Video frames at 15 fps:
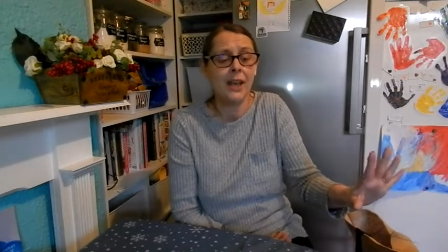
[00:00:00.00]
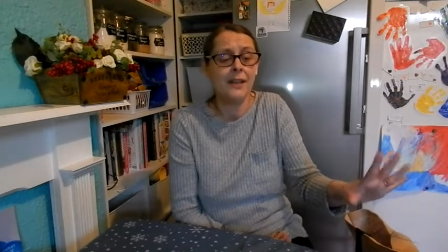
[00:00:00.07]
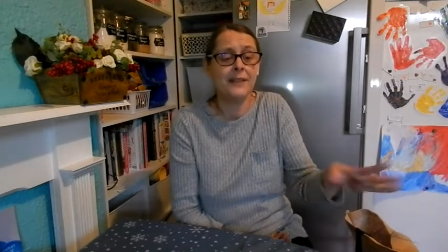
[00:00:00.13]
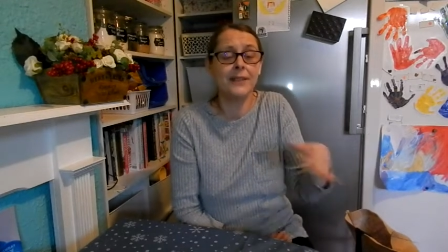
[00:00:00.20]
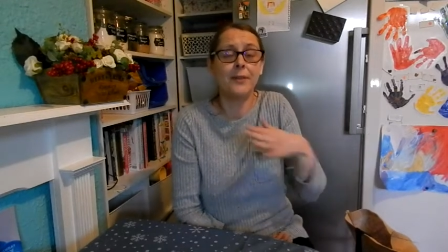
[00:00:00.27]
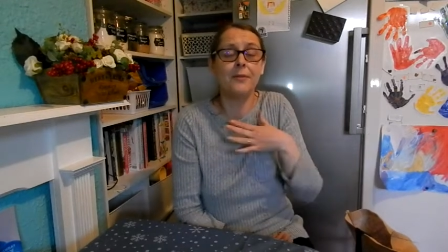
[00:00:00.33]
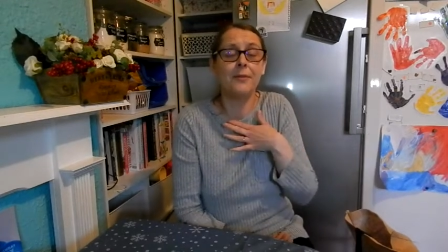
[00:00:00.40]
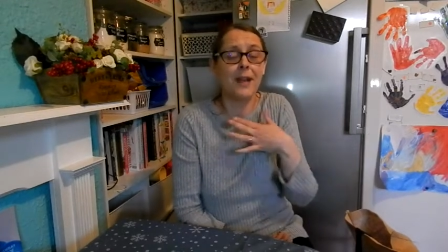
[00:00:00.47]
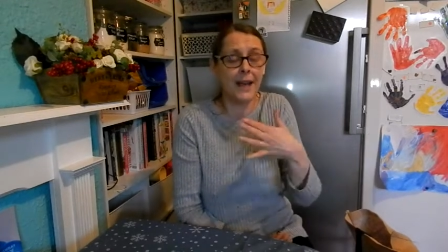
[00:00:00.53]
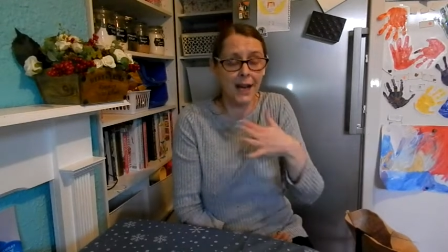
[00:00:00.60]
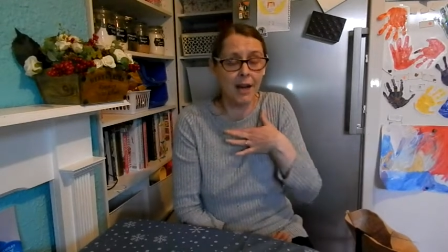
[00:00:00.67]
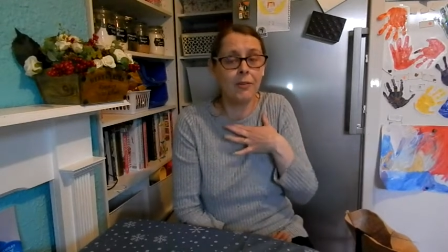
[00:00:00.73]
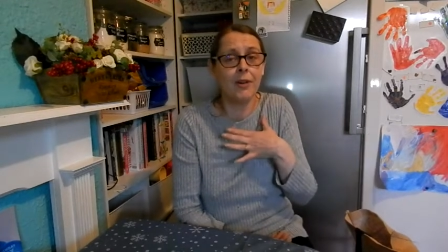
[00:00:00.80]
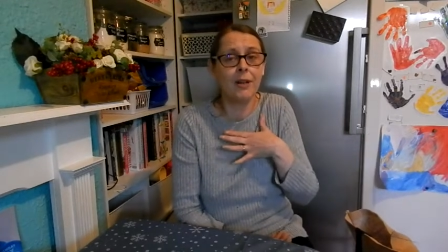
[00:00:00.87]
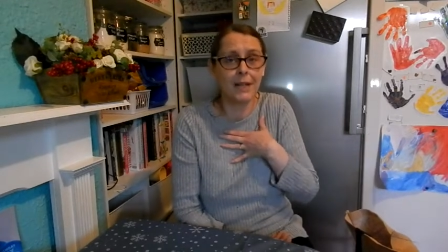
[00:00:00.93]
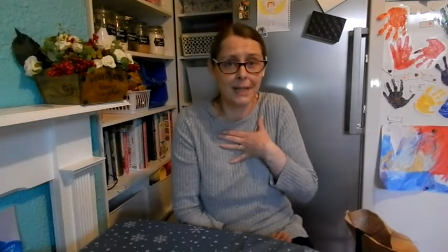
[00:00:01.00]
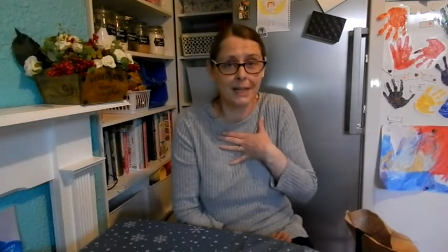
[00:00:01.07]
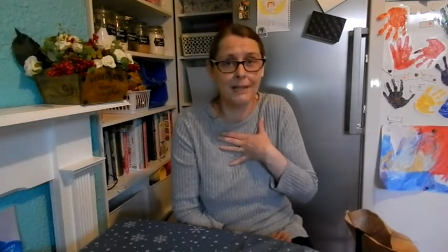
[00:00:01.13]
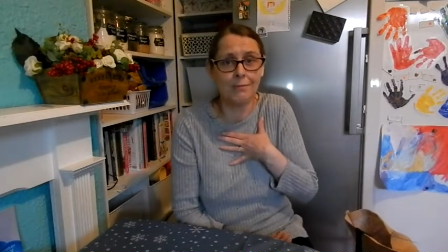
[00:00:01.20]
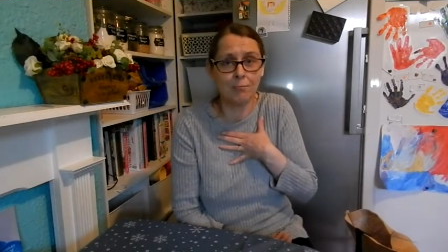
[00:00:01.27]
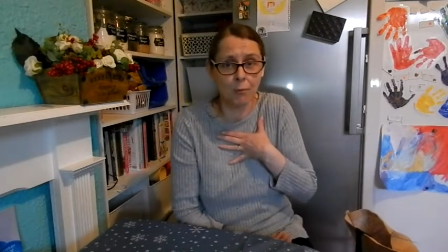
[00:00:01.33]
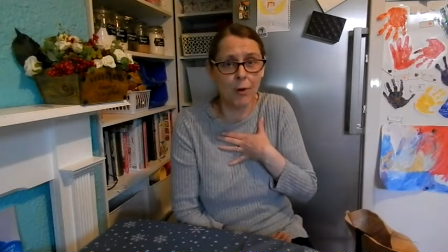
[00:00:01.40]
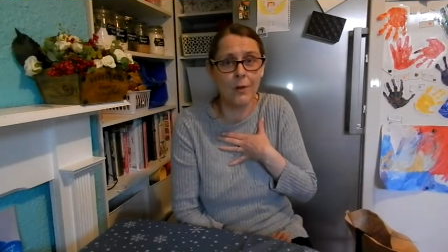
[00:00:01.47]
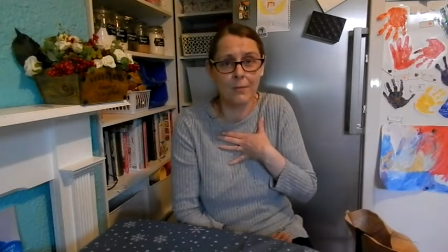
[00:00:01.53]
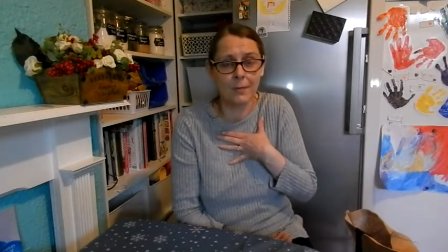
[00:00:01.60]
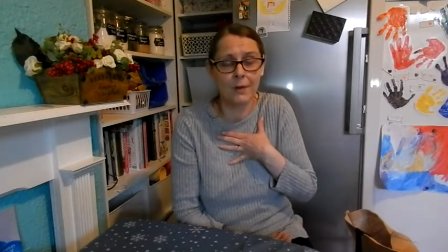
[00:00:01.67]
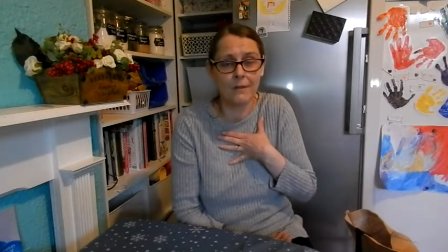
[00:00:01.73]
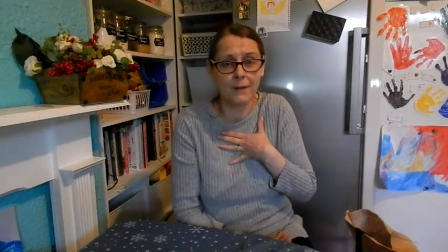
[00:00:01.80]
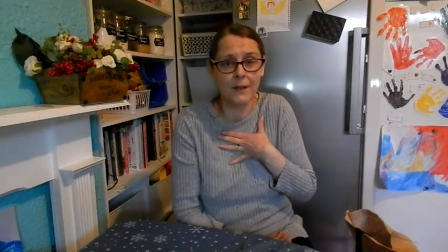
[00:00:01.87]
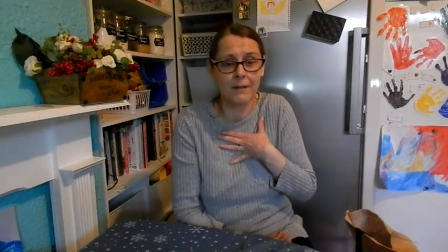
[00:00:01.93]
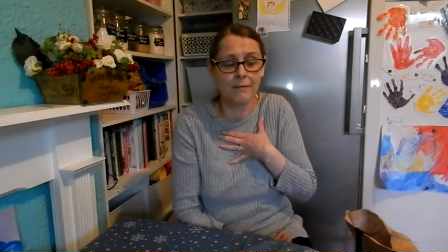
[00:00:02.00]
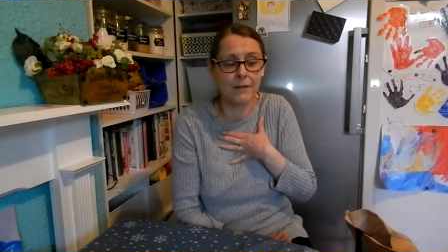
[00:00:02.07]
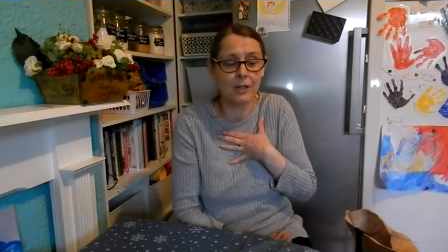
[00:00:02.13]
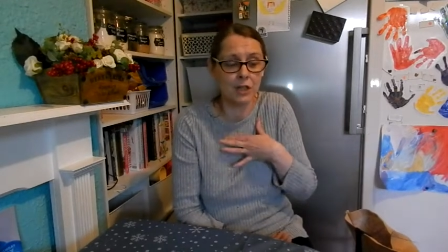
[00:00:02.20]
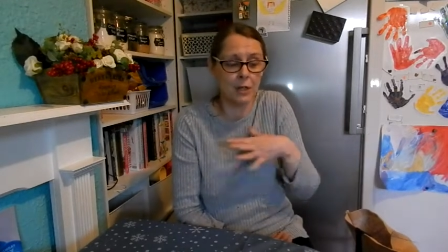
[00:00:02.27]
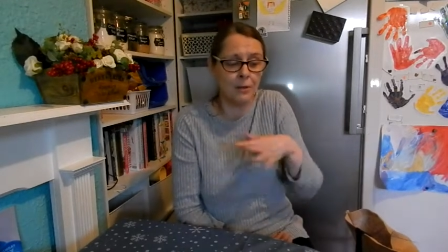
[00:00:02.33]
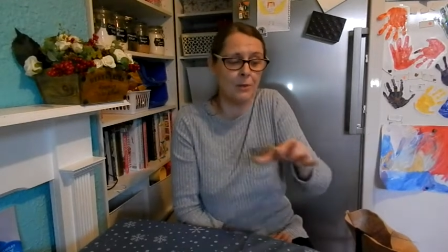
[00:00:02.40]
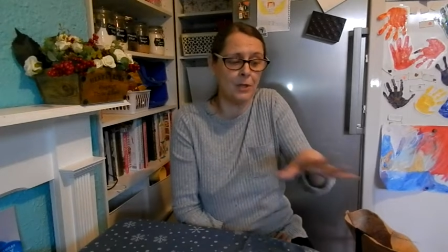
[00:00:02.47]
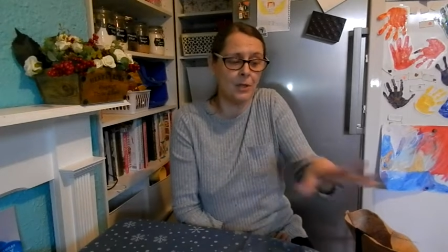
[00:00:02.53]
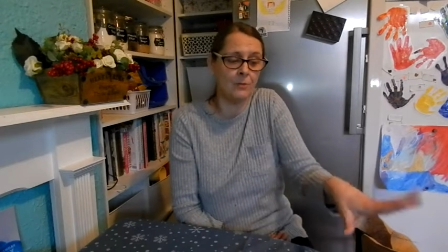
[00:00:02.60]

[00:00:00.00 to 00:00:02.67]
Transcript: So Heron is one of my favourite shops.